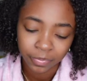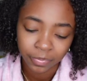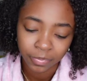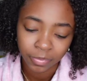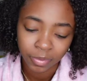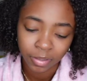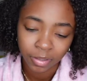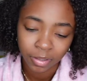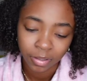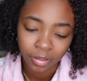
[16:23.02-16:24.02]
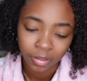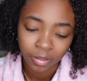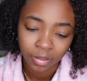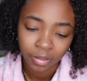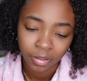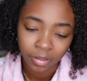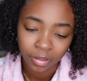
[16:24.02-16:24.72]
No one is speaking in this clip.